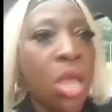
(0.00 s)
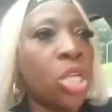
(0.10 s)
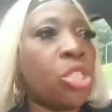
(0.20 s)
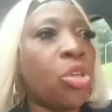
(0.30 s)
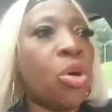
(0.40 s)

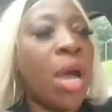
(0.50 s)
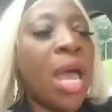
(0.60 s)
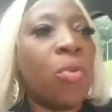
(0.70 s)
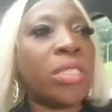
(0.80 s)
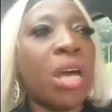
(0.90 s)
So
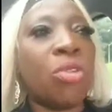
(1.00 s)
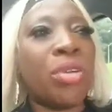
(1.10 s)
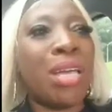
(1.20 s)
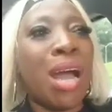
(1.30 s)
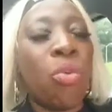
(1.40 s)
I was
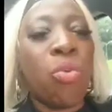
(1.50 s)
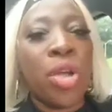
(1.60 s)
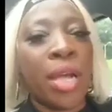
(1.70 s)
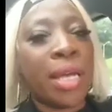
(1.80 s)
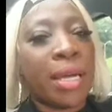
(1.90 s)
already
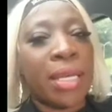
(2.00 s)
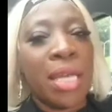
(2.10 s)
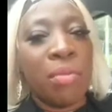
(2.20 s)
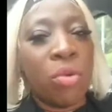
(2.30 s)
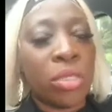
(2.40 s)
aware. I
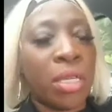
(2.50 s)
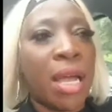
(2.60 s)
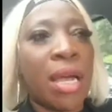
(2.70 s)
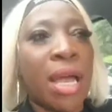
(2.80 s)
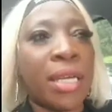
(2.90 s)
came out
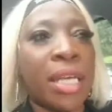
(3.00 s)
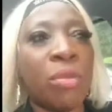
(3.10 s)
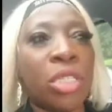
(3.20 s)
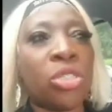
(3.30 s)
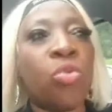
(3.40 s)

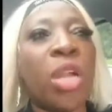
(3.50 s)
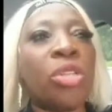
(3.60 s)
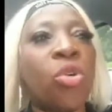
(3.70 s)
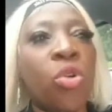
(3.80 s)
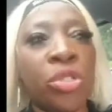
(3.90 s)
of school
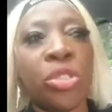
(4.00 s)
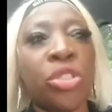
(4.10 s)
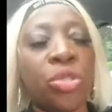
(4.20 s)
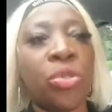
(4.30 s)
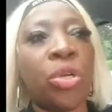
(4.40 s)
and going to
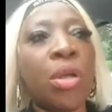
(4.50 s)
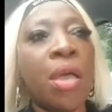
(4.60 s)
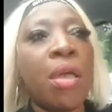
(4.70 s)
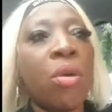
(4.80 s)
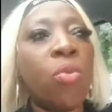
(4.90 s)
studio
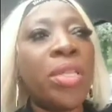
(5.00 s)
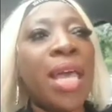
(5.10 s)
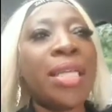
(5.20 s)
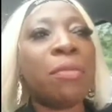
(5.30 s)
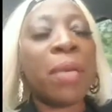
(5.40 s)
with
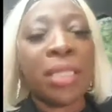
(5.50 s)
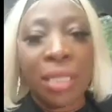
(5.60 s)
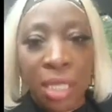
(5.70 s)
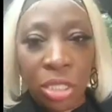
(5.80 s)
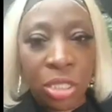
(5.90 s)

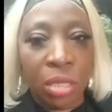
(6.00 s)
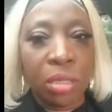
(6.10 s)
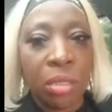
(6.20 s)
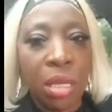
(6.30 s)
expectation.